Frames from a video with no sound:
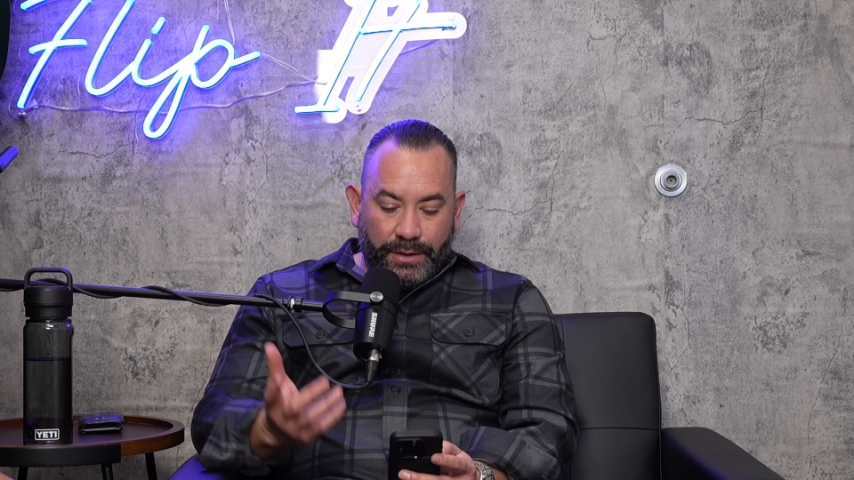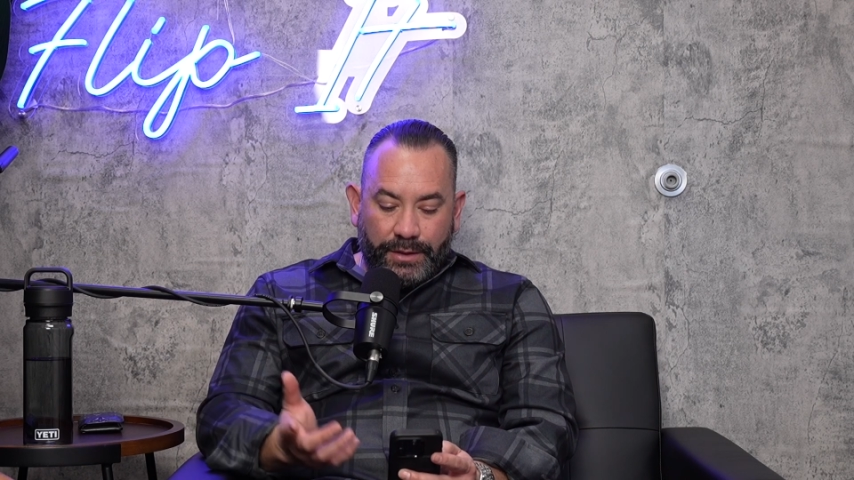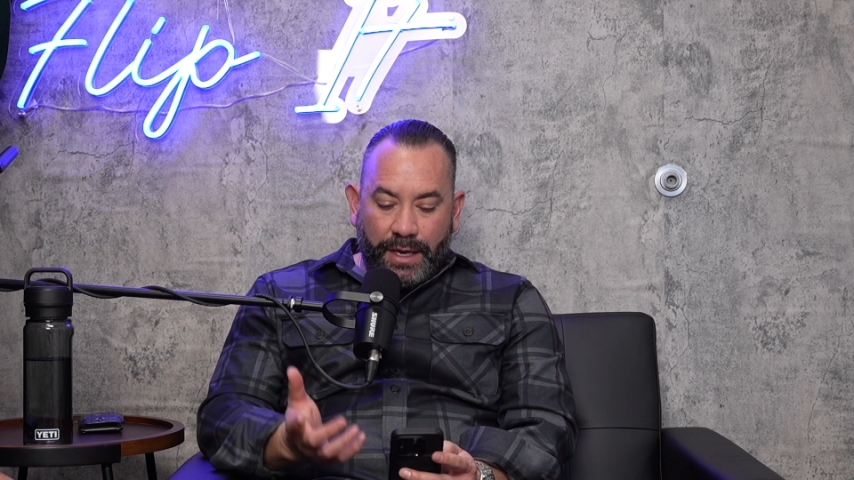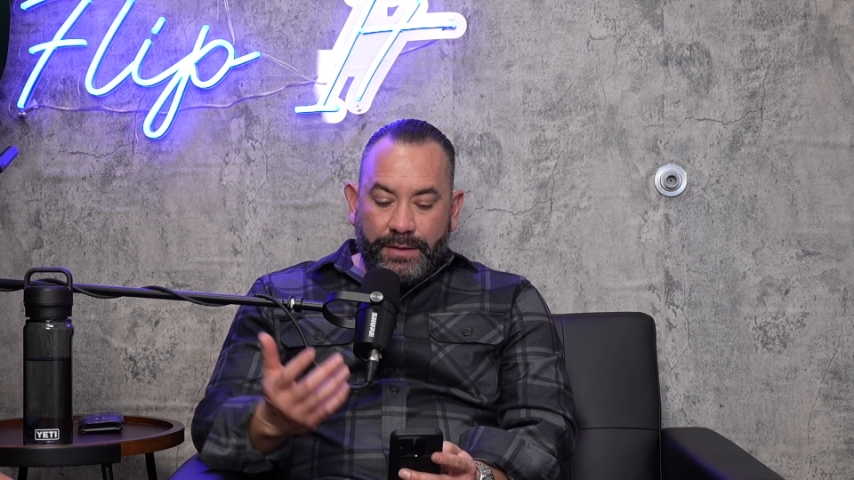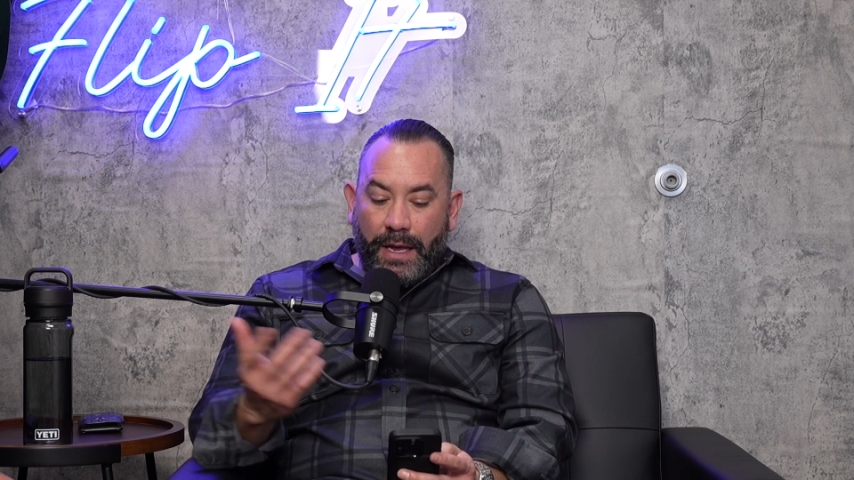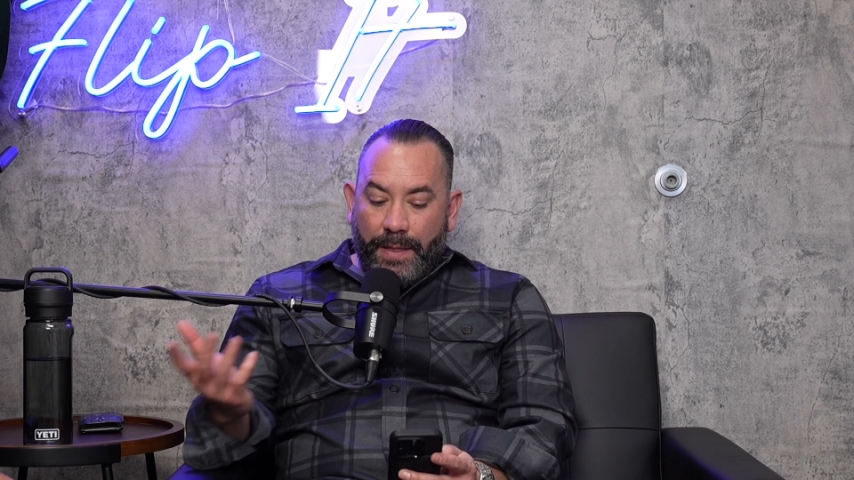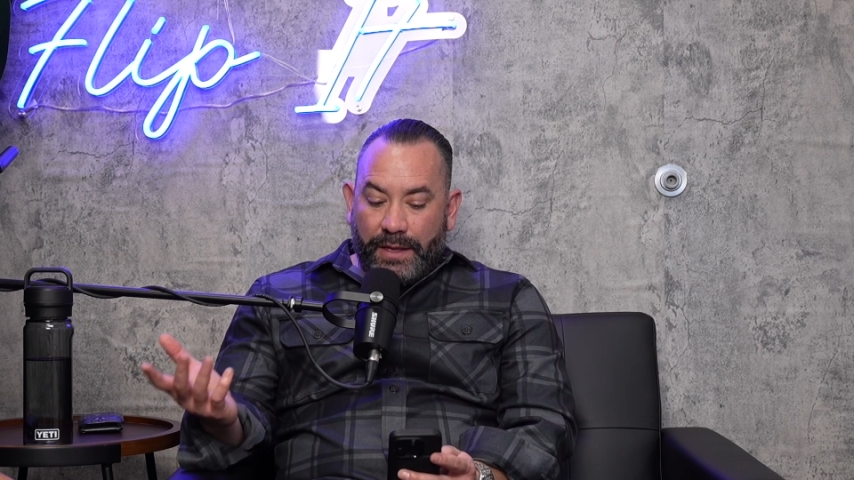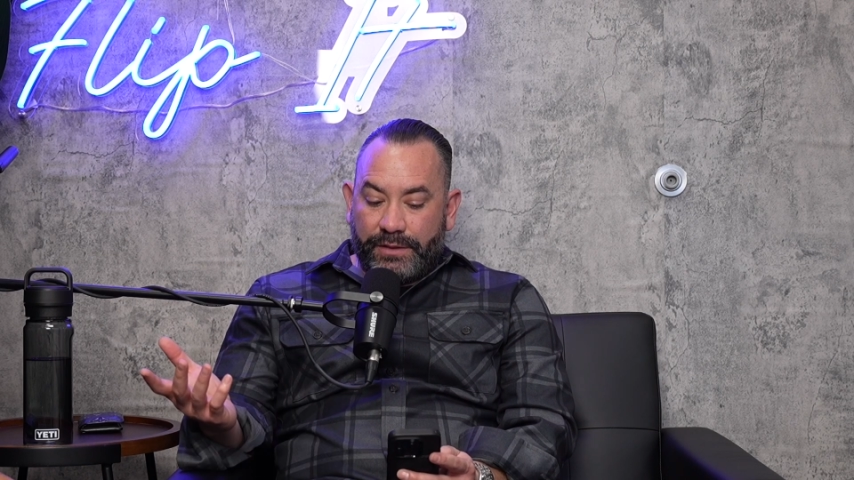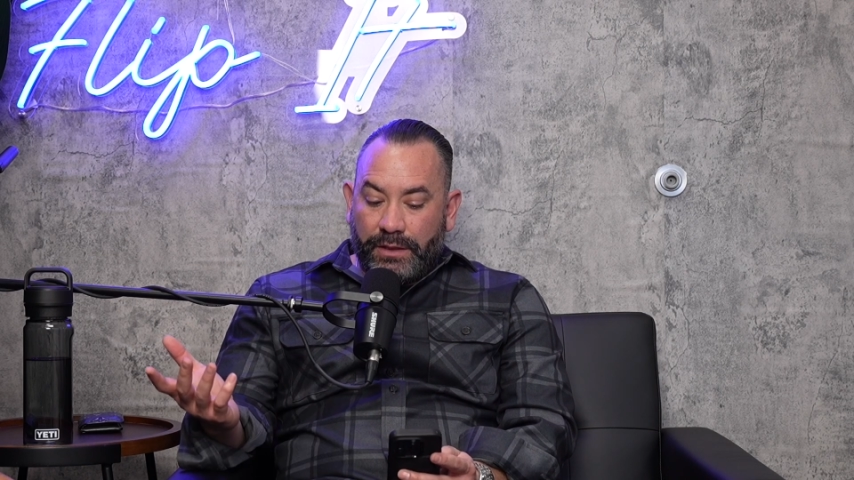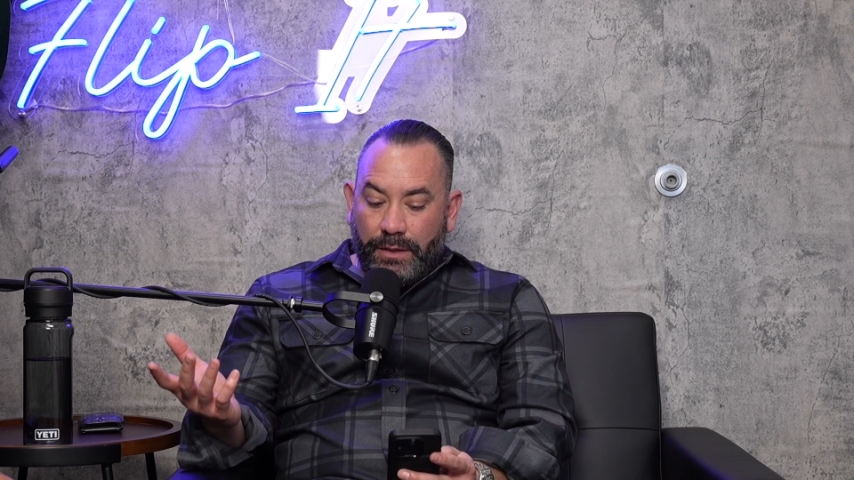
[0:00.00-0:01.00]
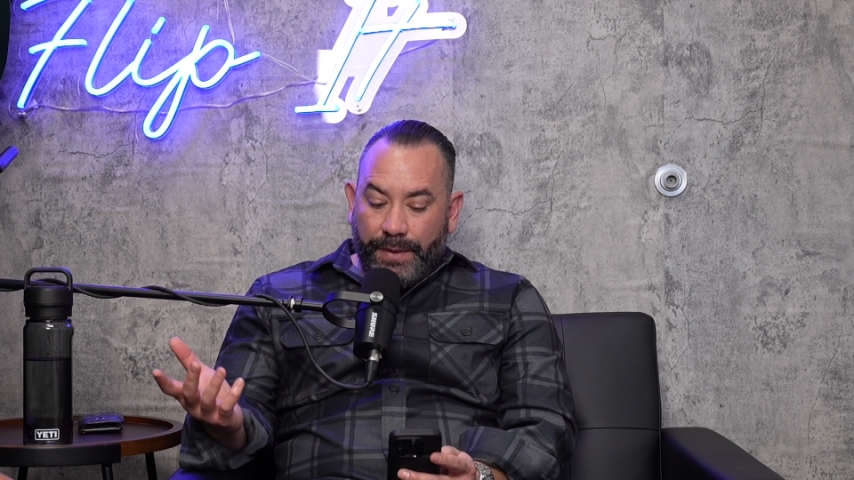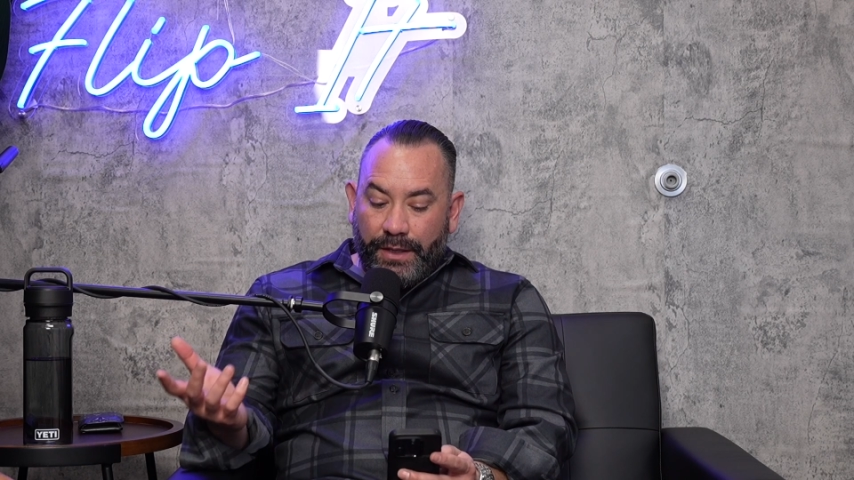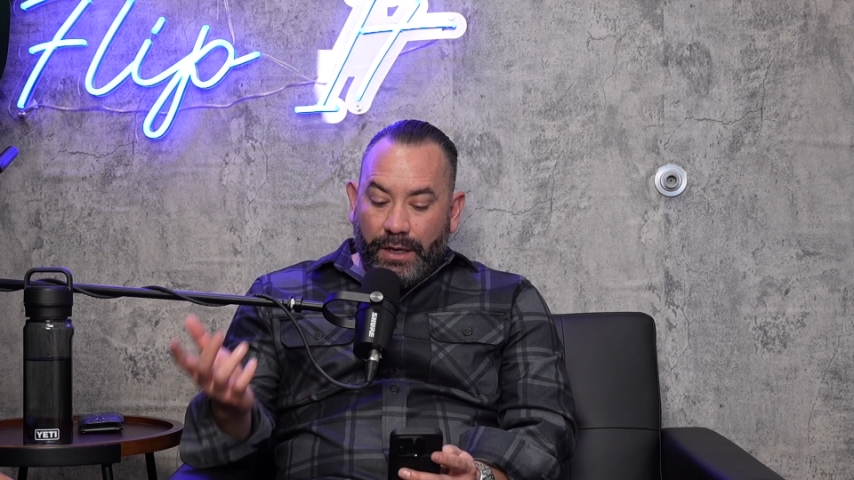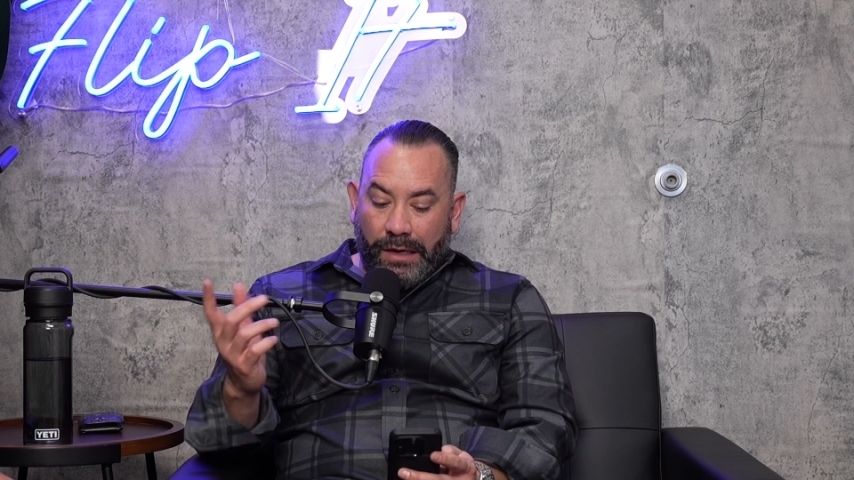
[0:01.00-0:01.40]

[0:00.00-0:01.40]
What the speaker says: then that's going to be